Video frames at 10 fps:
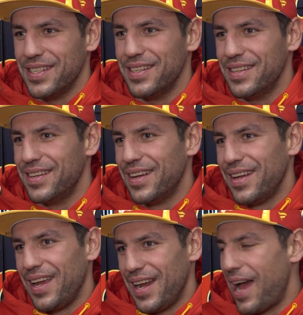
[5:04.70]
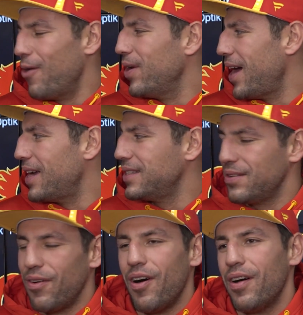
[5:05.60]
and and how it has
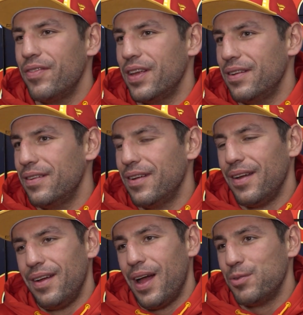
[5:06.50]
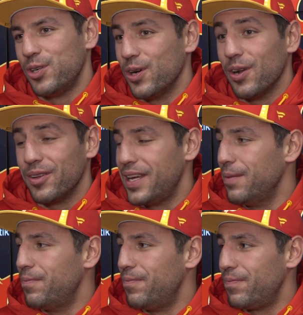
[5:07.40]
evolved, and I'm sure it'll
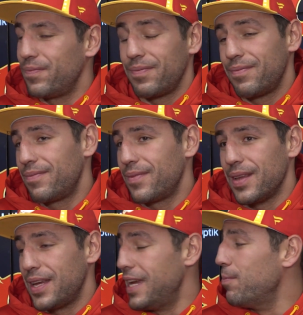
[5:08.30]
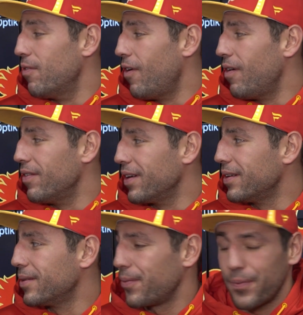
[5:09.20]
keep keep evolving.
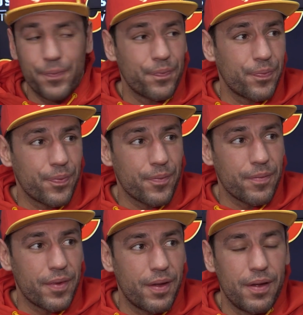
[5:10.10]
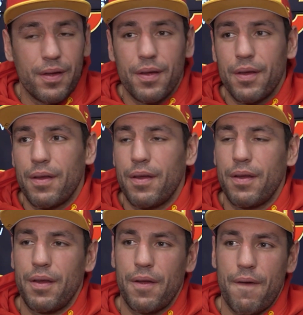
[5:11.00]
So where do you keep yours right now? You
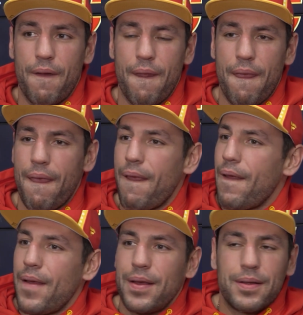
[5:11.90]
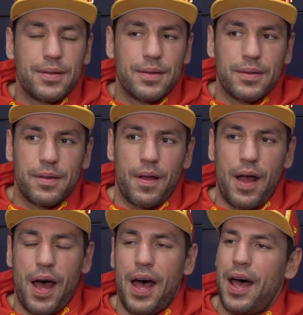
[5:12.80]
wear it every day. That.
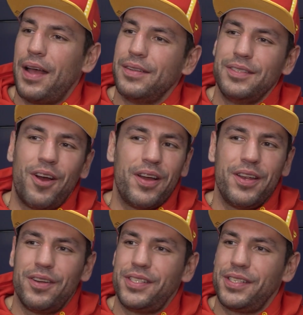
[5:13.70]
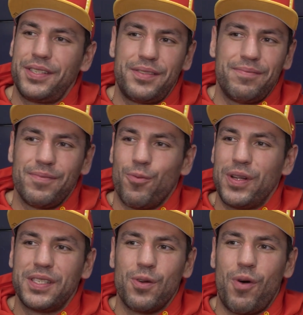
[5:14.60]
Uh, no, you know, just
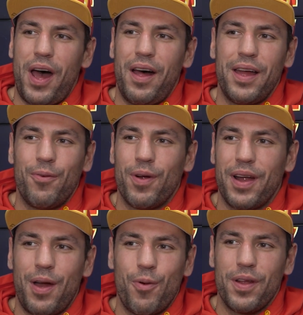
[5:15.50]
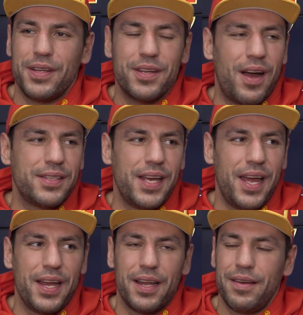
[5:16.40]
once in a while, I wear I wear the dog
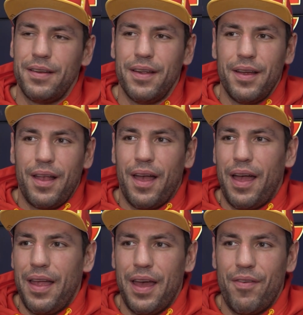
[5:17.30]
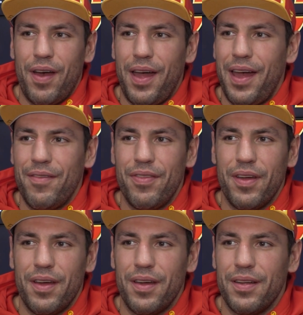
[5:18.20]
tag, and I have I have
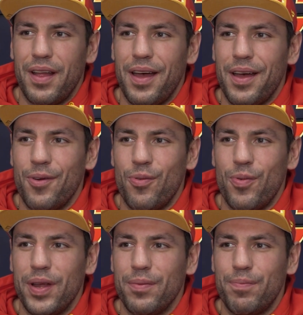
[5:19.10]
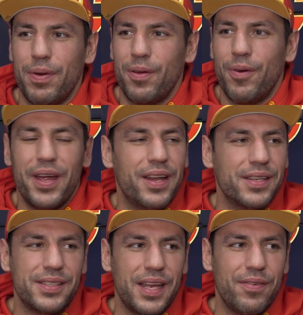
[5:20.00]
the uh, ring put away in
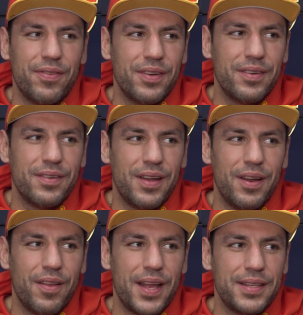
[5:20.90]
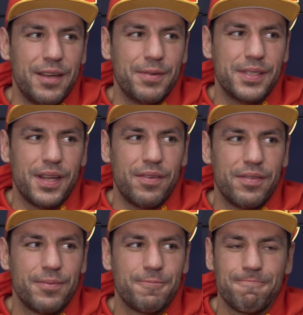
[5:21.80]
a safe and, and all that type of stuff.
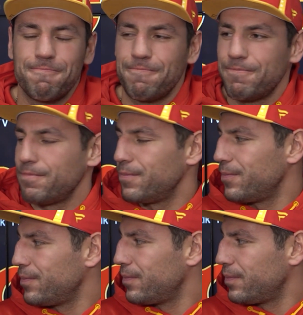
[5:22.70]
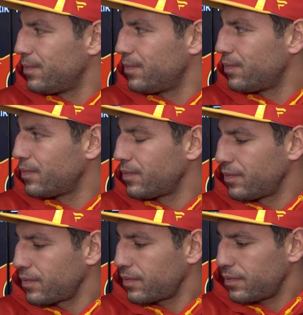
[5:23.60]
I saw the Sweet 16
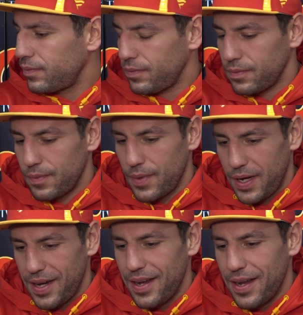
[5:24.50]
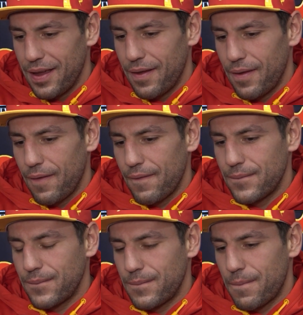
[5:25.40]
tweet the other day. How how
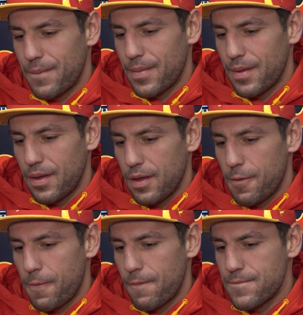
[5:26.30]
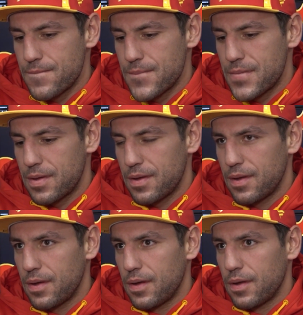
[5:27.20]
grateful are you feeling
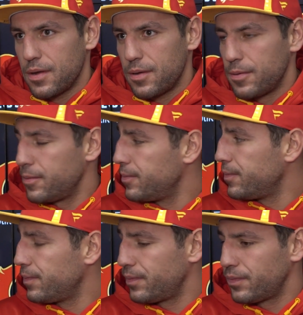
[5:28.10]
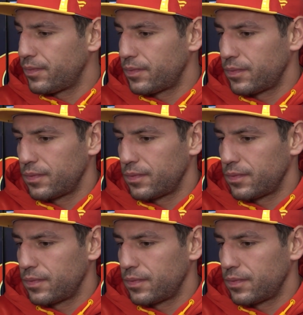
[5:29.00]
right now to you know still